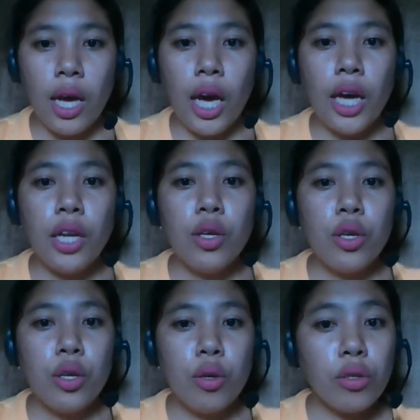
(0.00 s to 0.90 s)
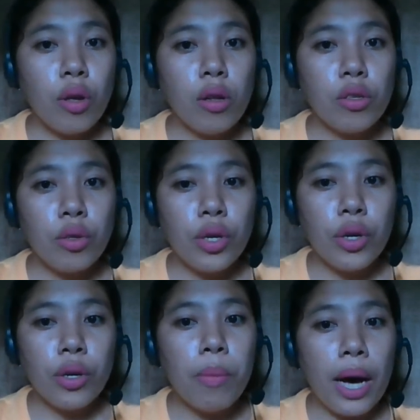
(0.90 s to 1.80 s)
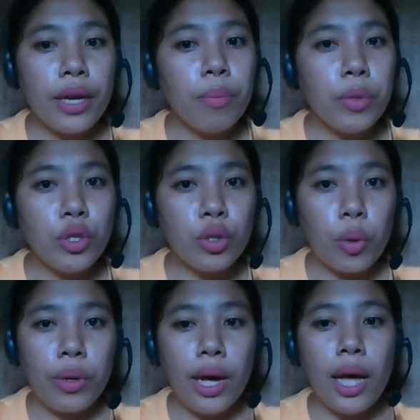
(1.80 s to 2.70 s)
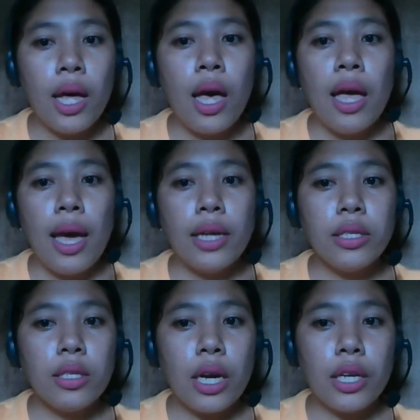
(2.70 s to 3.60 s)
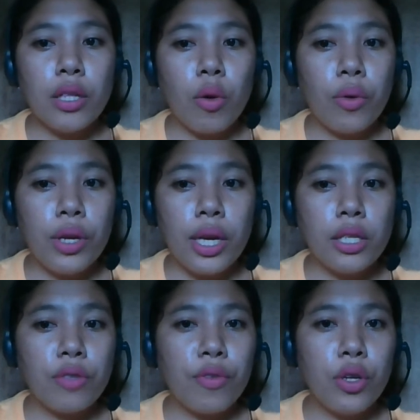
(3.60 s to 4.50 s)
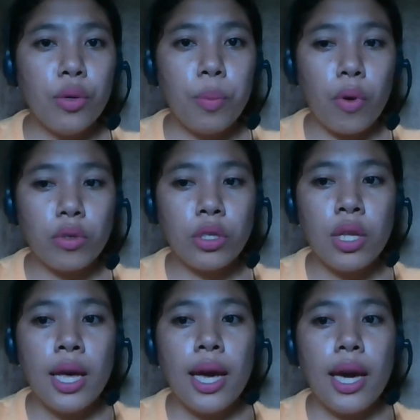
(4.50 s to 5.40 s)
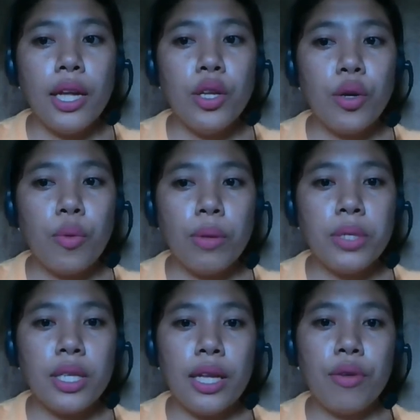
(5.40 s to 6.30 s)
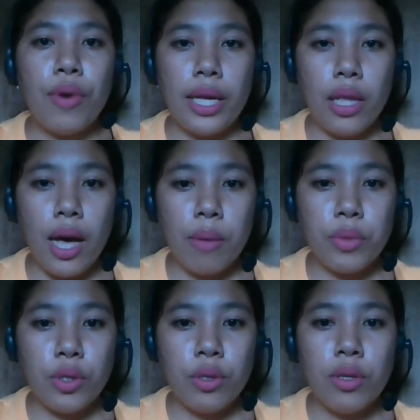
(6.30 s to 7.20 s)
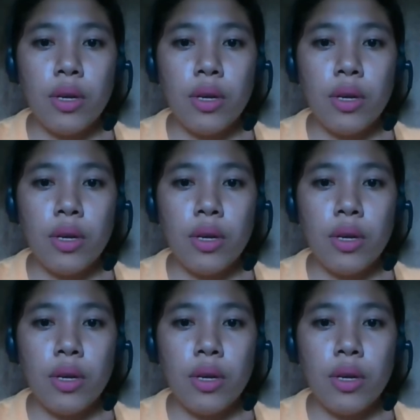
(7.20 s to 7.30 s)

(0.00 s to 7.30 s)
And use also your buyer persona as the target audience for your post and your website write-ups.